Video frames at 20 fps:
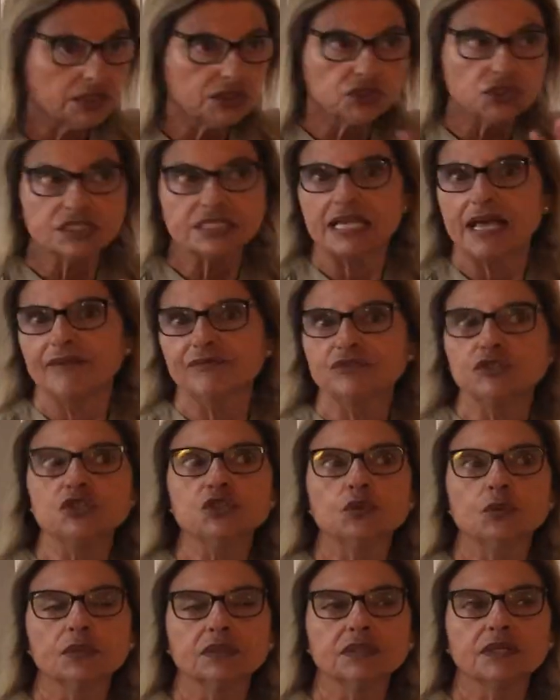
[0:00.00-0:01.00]
you just have to
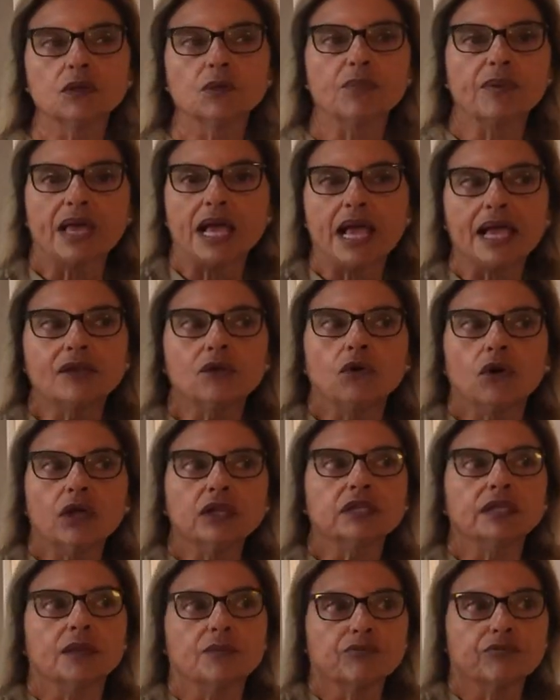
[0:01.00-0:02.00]
do a little bit. I
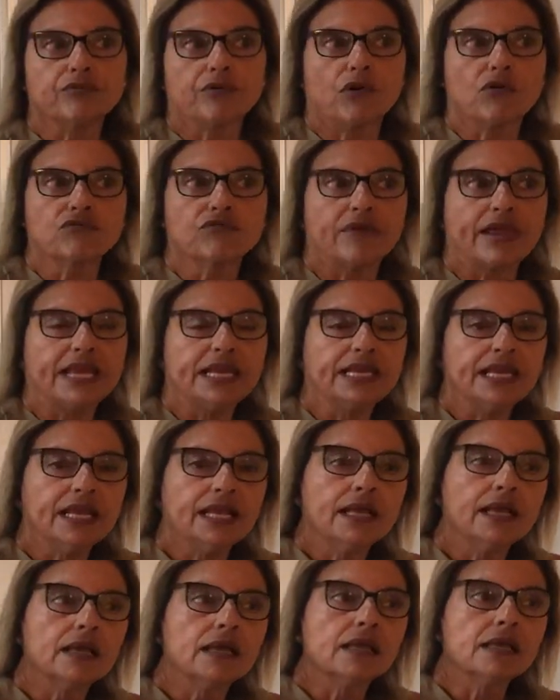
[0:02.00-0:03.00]
call it
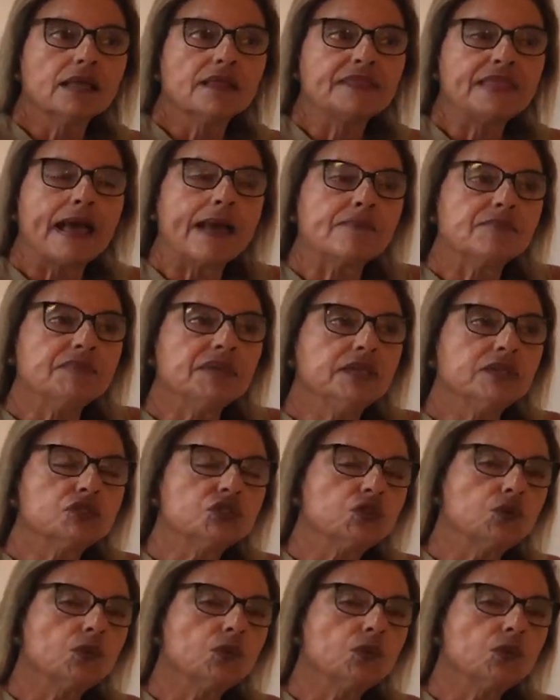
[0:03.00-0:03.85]
prorating. That means